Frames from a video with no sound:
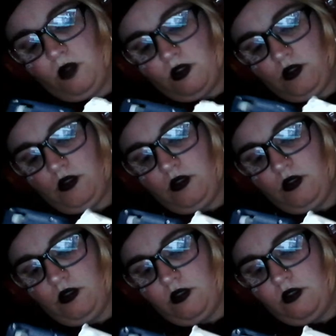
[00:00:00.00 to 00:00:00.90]
Why do you
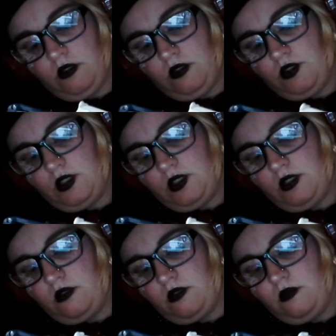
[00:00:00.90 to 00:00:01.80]
have to call me out like
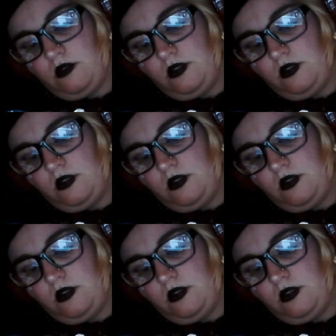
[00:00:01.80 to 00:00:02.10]
that?